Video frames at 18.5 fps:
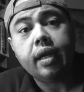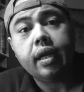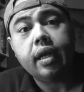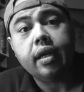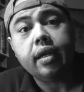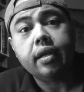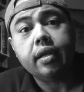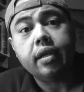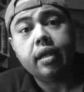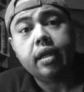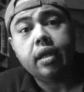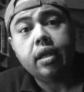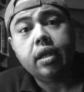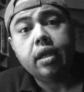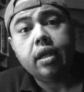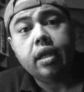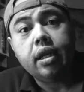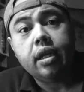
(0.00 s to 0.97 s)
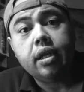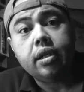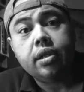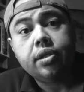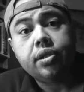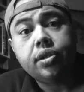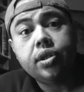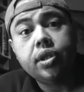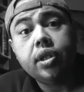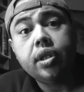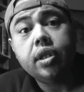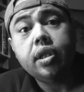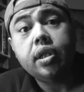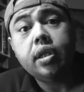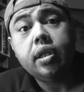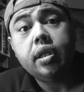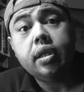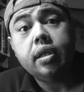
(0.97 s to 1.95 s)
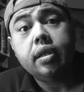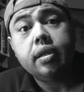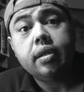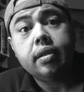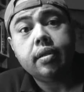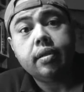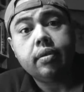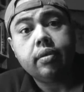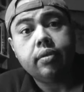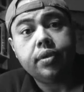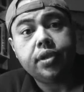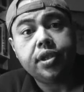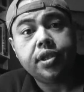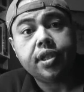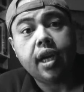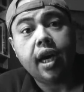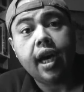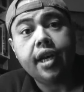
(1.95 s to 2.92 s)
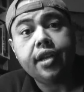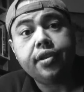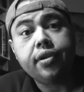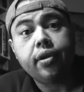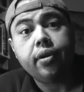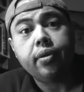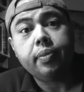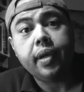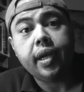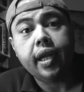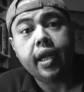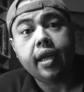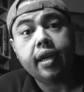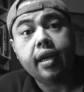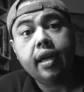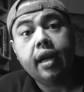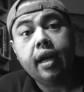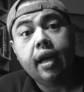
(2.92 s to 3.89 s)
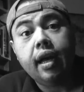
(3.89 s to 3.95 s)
and su, which is a high tone, meaning